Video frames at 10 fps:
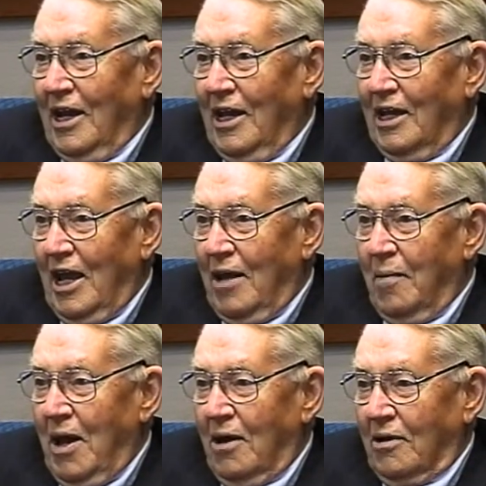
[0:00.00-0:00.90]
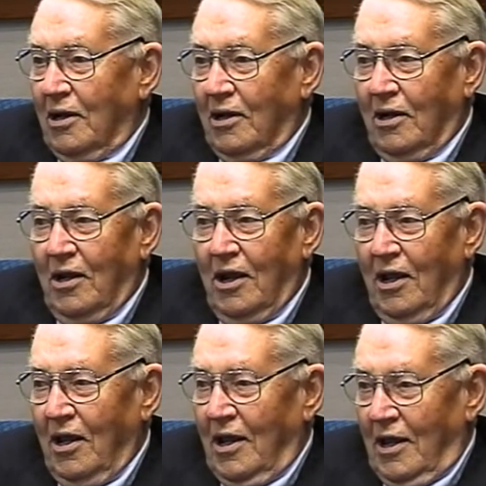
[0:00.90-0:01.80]
and he came out and
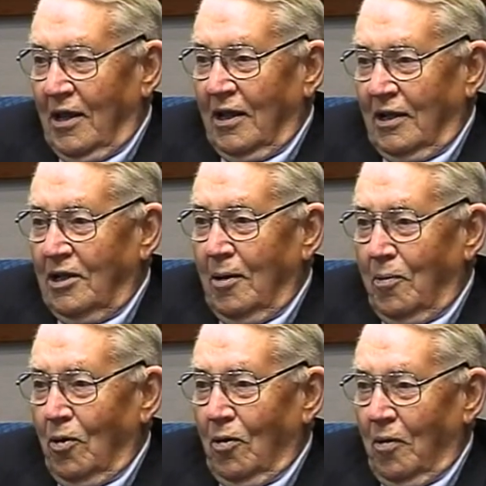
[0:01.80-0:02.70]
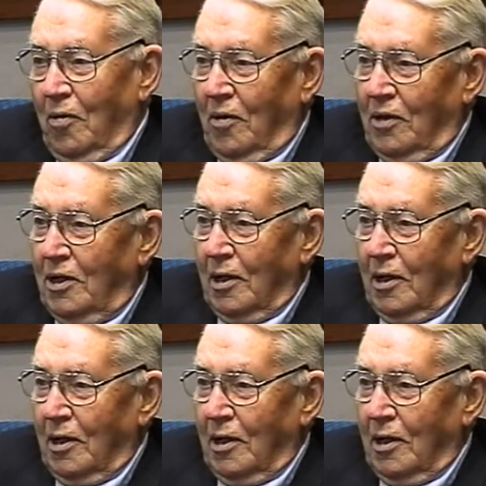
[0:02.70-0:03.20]
in typical